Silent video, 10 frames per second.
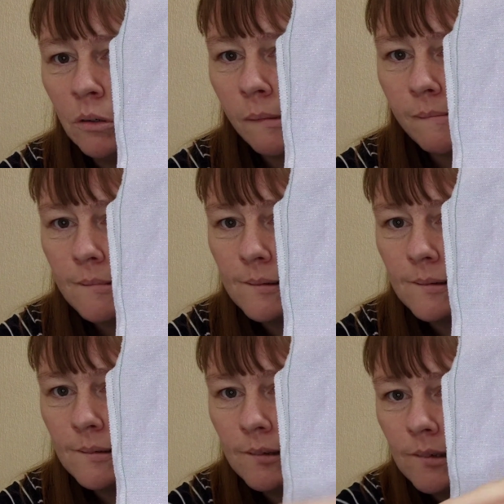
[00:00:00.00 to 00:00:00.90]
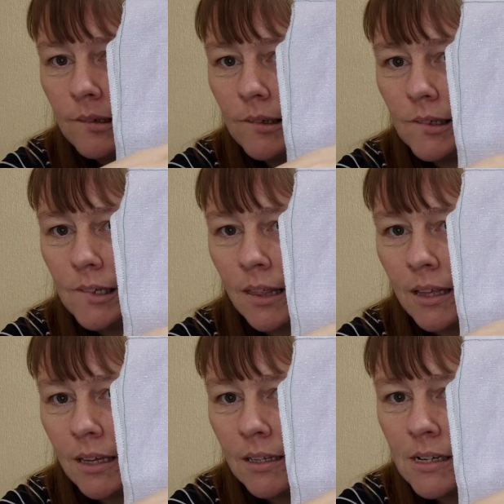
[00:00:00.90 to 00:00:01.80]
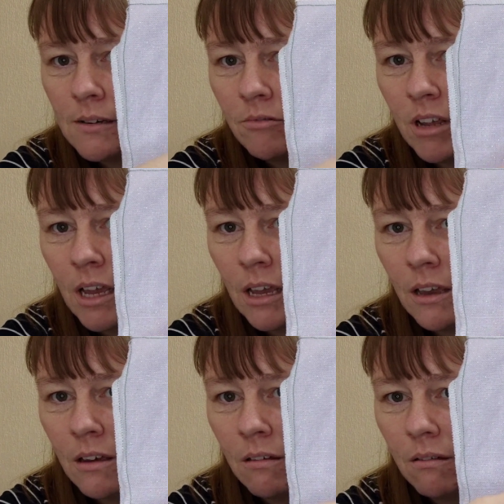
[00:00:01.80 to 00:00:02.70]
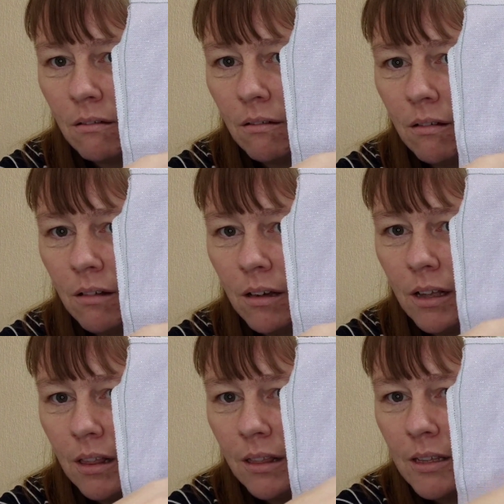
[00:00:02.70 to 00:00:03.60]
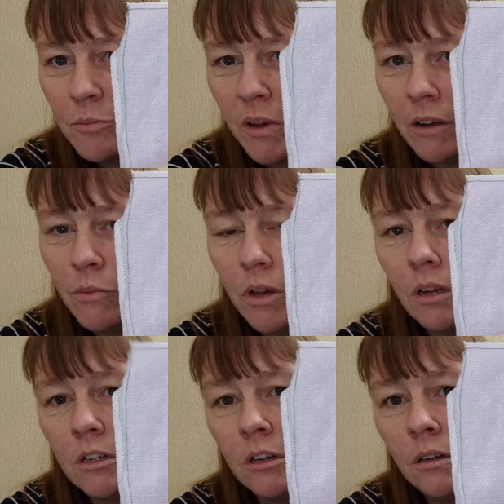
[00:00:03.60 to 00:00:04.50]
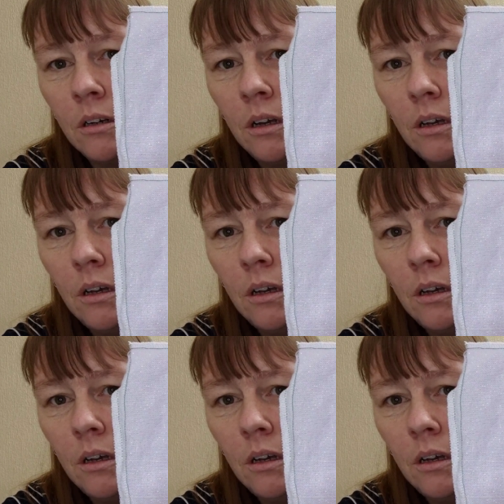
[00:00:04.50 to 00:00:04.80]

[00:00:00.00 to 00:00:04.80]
I think down here, this bit I've worked on.